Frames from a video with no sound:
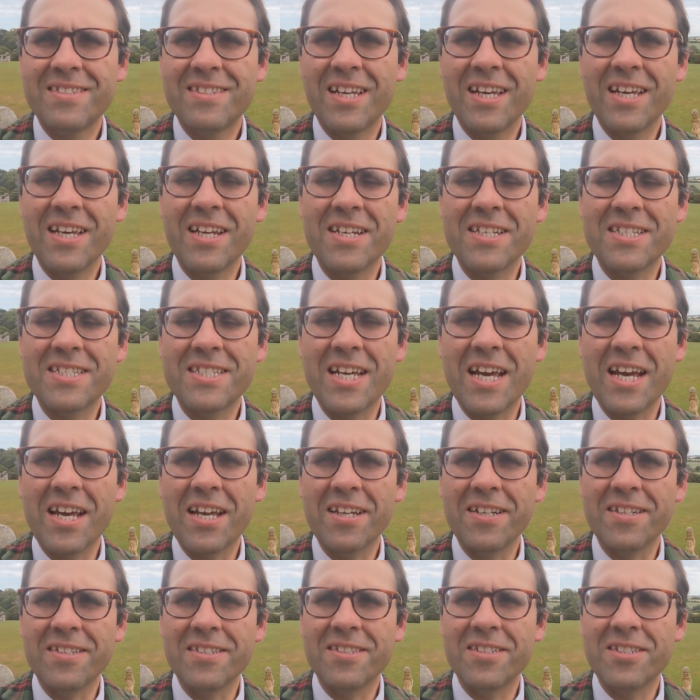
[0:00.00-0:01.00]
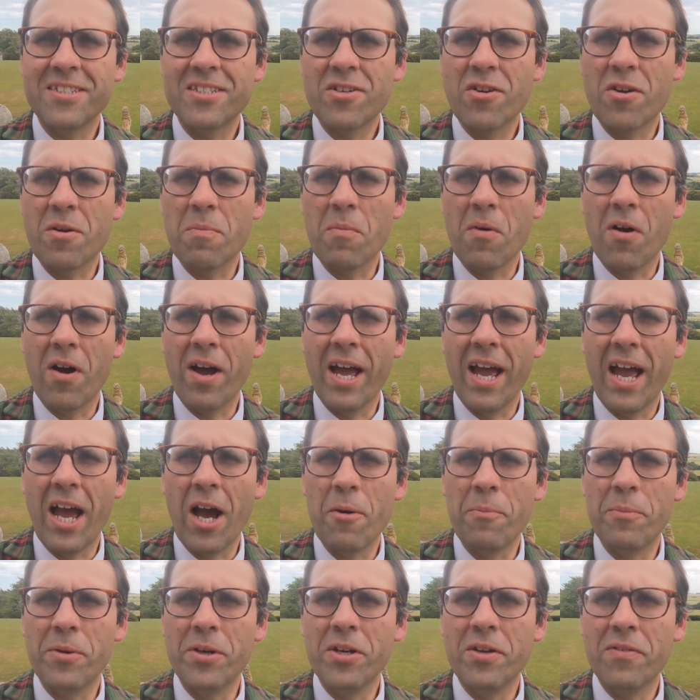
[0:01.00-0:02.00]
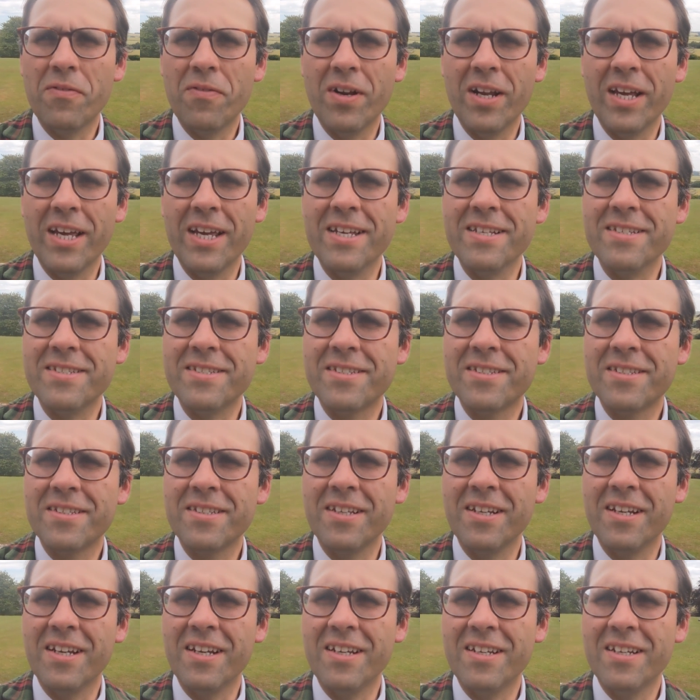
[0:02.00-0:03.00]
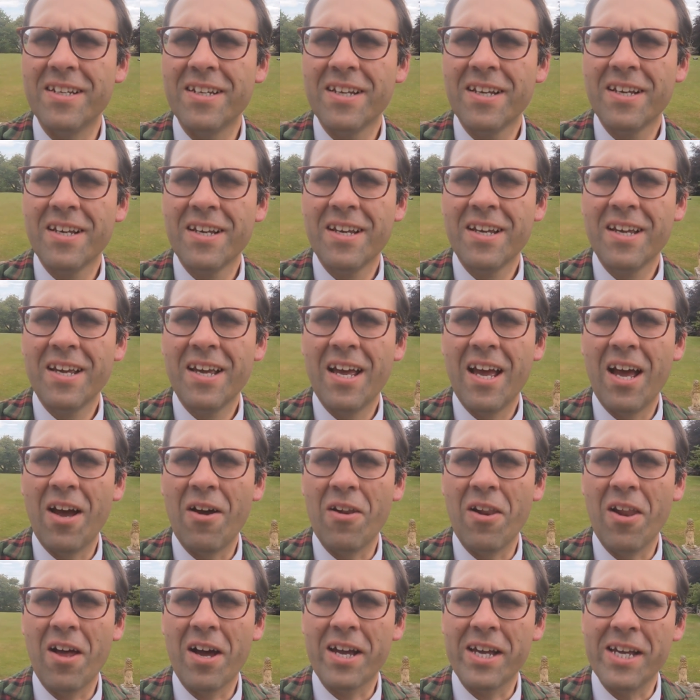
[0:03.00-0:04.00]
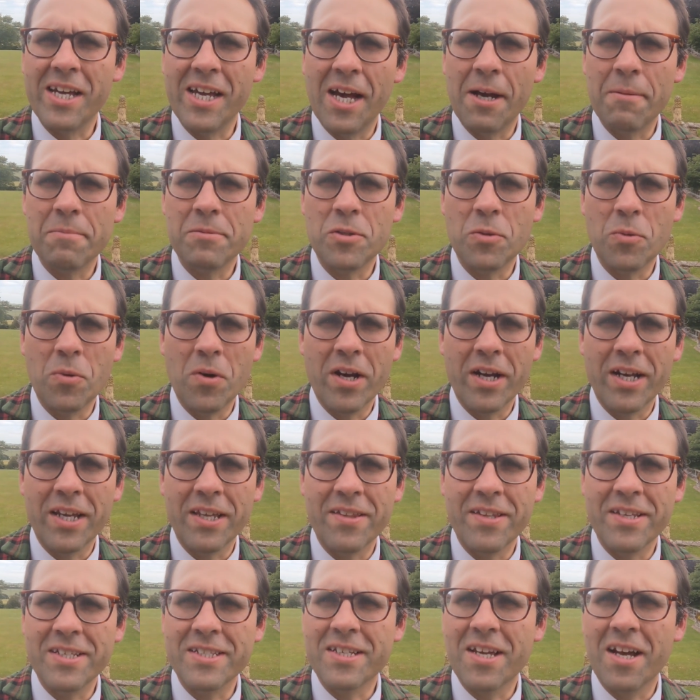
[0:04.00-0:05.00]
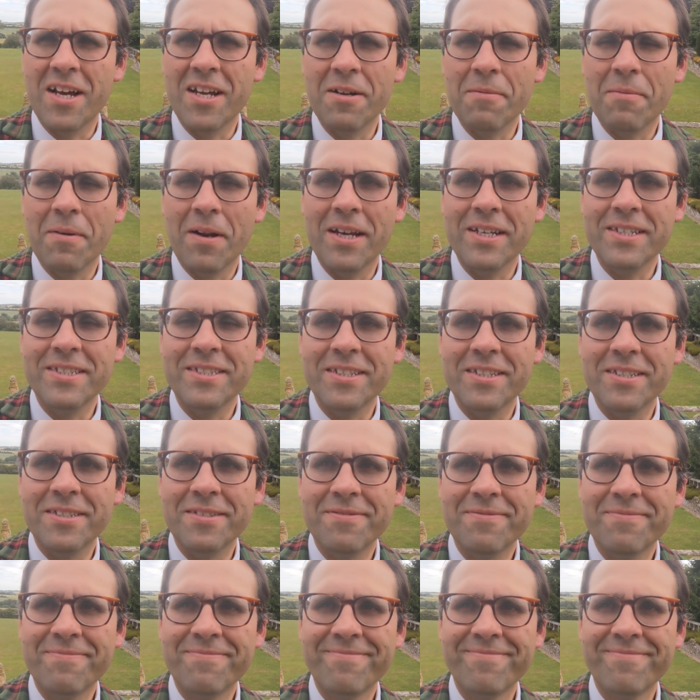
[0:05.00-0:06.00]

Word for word: Taking a second just to admire how beautiful it is and how lucky I am to work in these kind of places.